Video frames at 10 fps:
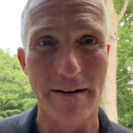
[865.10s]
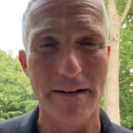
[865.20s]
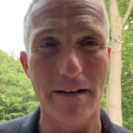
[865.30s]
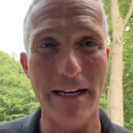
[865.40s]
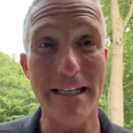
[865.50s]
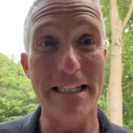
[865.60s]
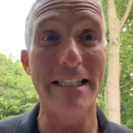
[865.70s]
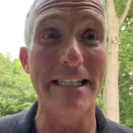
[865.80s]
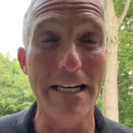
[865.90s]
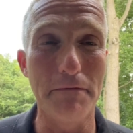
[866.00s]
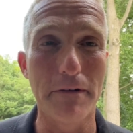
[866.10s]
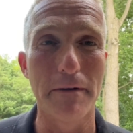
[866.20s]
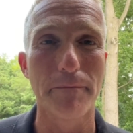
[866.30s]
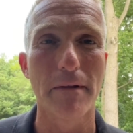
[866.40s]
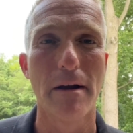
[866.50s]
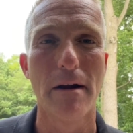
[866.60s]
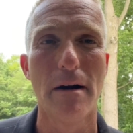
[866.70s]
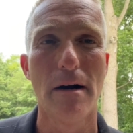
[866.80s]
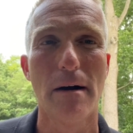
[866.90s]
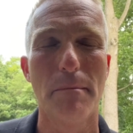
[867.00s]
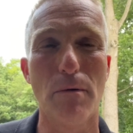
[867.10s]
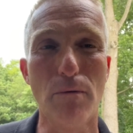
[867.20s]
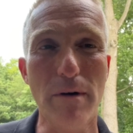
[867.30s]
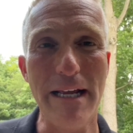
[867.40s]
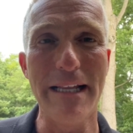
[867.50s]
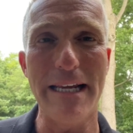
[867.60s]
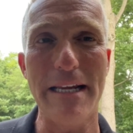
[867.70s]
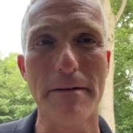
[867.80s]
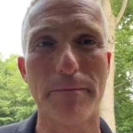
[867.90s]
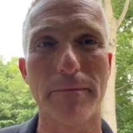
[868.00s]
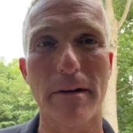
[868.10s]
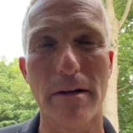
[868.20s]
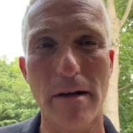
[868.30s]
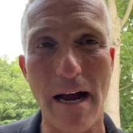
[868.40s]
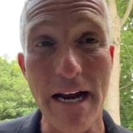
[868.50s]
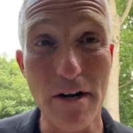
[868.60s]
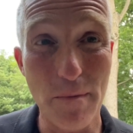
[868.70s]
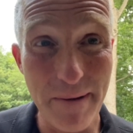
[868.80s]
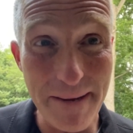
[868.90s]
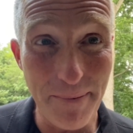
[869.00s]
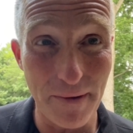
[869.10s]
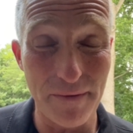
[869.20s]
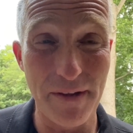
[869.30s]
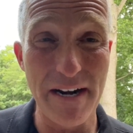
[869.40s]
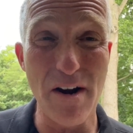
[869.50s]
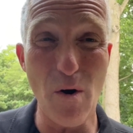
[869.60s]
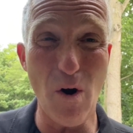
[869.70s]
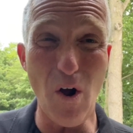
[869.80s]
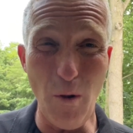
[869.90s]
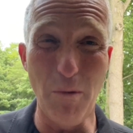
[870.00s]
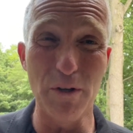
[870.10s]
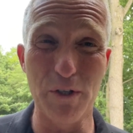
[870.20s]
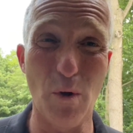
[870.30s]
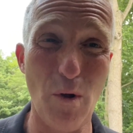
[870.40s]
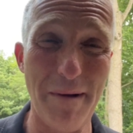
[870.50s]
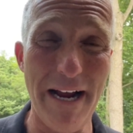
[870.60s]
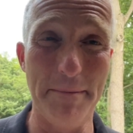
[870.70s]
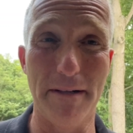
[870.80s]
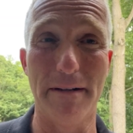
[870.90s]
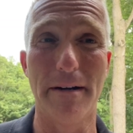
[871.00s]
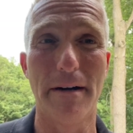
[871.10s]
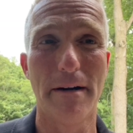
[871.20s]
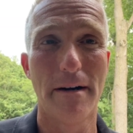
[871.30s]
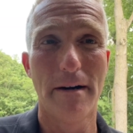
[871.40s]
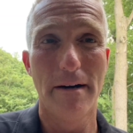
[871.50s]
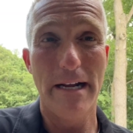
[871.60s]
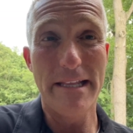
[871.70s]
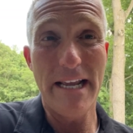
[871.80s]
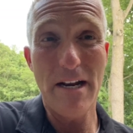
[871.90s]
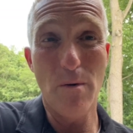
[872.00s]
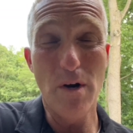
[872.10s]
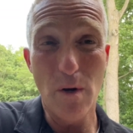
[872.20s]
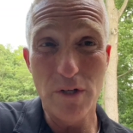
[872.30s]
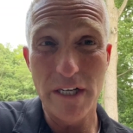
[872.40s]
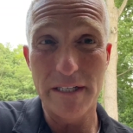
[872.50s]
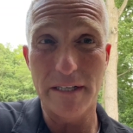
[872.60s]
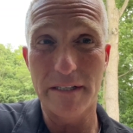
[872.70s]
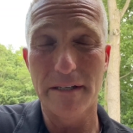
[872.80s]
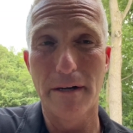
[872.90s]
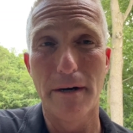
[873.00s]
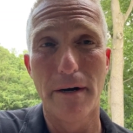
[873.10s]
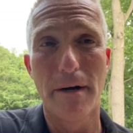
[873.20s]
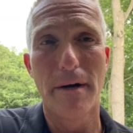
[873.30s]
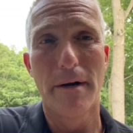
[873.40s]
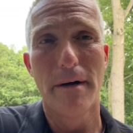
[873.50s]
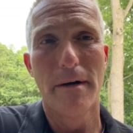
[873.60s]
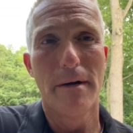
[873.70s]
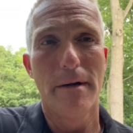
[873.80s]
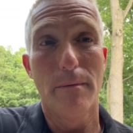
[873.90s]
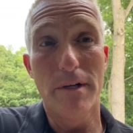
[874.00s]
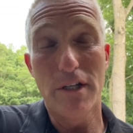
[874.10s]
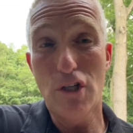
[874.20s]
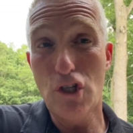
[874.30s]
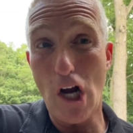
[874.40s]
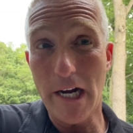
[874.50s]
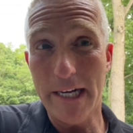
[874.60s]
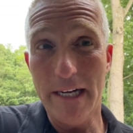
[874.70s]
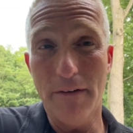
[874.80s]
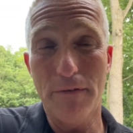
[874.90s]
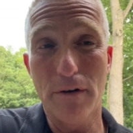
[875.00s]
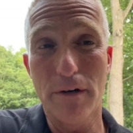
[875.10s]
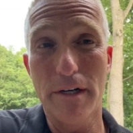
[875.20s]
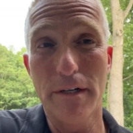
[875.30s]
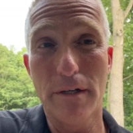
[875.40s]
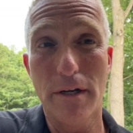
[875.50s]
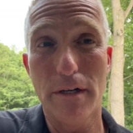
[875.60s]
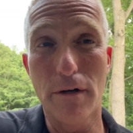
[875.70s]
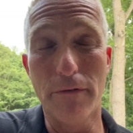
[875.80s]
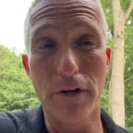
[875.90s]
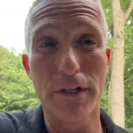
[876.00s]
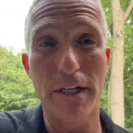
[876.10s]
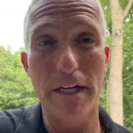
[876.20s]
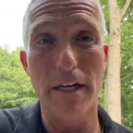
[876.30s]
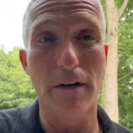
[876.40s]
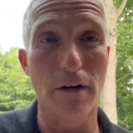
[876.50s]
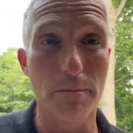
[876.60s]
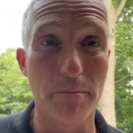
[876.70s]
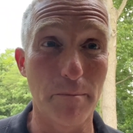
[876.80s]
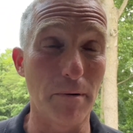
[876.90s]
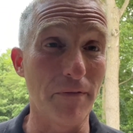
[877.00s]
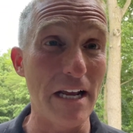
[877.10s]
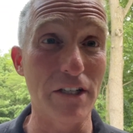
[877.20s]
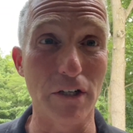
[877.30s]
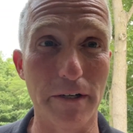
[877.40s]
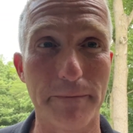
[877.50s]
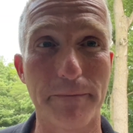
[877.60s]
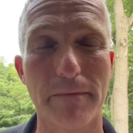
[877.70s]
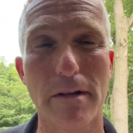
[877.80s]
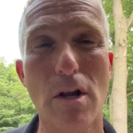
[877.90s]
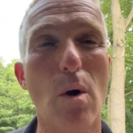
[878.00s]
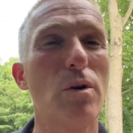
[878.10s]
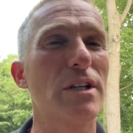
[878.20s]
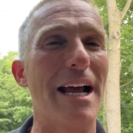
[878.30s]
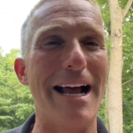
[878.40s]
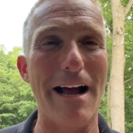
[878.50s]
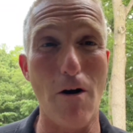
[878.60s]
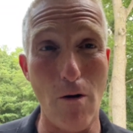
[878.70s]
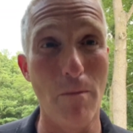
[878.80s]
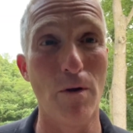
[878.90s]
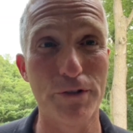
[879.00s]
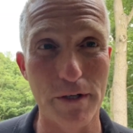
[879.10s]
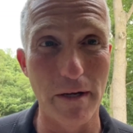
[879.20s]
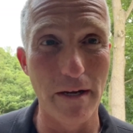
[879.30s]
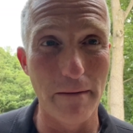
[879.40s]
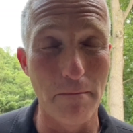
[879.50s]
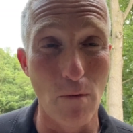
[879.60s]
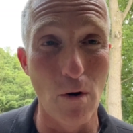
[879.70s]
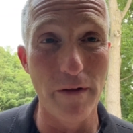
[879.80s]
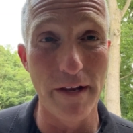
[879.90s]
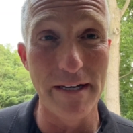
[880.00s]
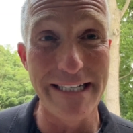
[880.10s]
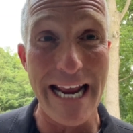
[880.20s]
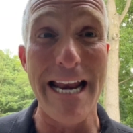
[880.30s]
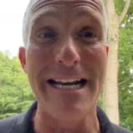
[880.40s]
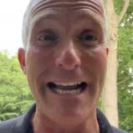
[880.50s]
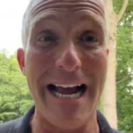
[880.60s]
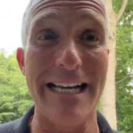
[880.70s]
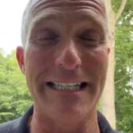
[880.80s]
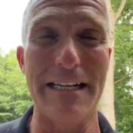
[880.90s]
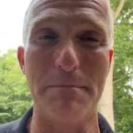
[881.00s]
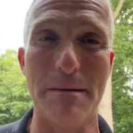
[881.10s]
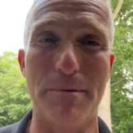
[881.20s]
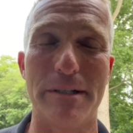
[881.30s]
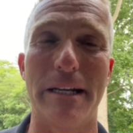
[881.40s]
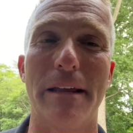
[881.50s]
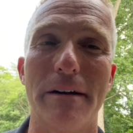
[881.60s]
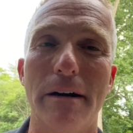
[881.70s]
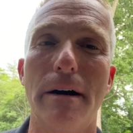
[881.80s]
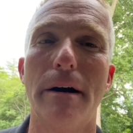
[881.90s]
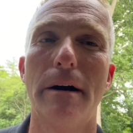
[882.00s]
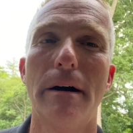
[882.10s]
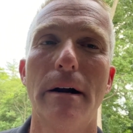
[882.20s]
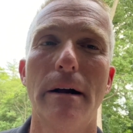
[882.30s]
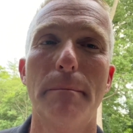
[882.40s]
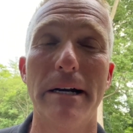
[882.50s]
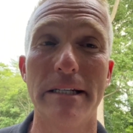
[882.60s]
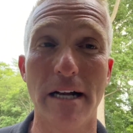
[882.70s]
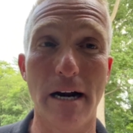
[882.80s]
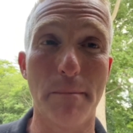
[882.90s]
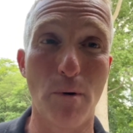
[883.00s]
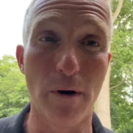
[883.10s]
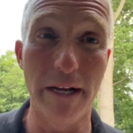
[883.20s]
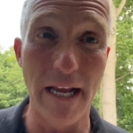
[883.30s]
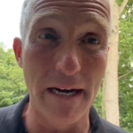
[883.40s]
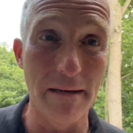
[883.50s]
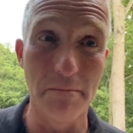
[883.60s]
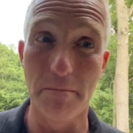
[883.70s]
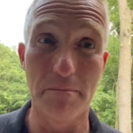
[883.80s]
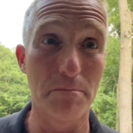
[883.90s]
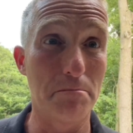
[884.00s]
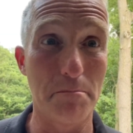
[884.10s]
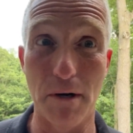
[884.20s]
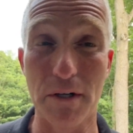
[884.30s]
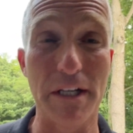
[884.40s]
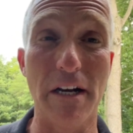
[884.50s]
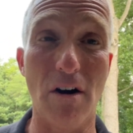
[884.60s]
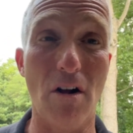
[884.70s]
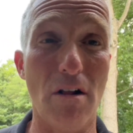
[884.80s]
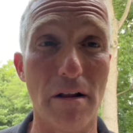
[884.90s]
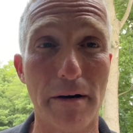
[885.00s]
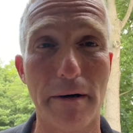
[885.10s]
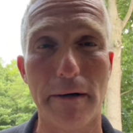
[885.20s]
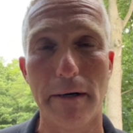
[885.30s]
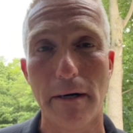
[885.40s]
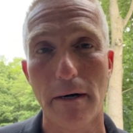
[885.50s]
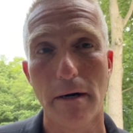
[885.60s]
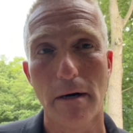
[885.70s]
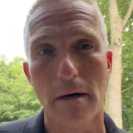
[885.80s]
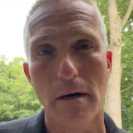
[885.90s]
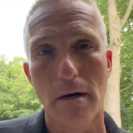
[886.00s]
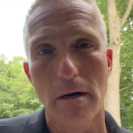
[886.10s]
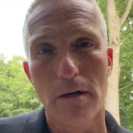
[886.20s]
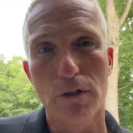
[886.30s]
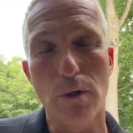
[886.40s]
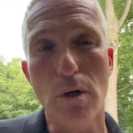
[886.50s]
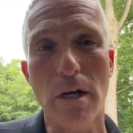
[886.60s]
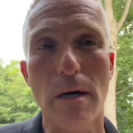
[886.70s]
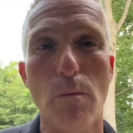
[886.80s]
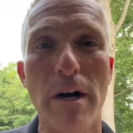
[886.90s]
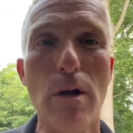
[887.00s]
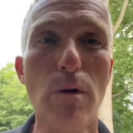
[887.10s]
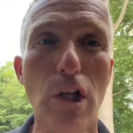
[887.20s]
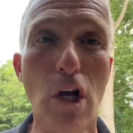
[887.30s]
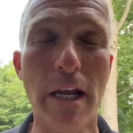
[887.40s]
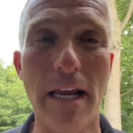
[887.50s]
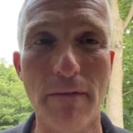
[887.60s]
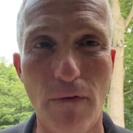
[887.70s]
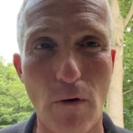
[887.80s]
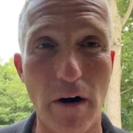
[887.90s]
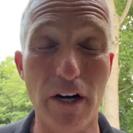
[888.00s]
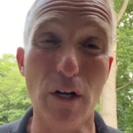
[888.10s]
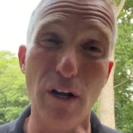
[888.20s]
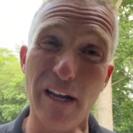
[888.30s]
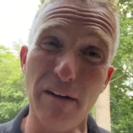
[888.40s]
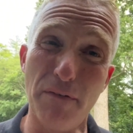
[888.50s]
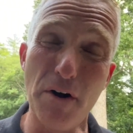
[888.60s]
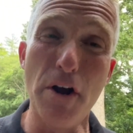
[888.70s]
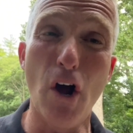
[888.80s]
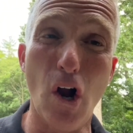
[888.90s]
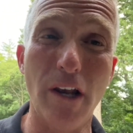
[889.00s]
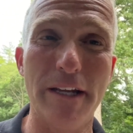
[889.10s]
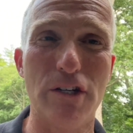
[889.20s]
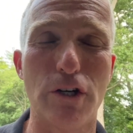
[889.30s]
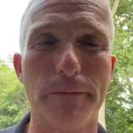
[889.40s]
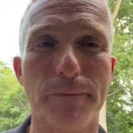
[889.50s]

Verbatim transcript: You'll get deceived. But really, I know people that know almost the whole Bible and they don't know Jesus, which is shocking if you're in university or a professor knows almost more than 10 guys like me put together. But he's not a born again person at all. So you can, what are you looking for? Are you looking for knowledge?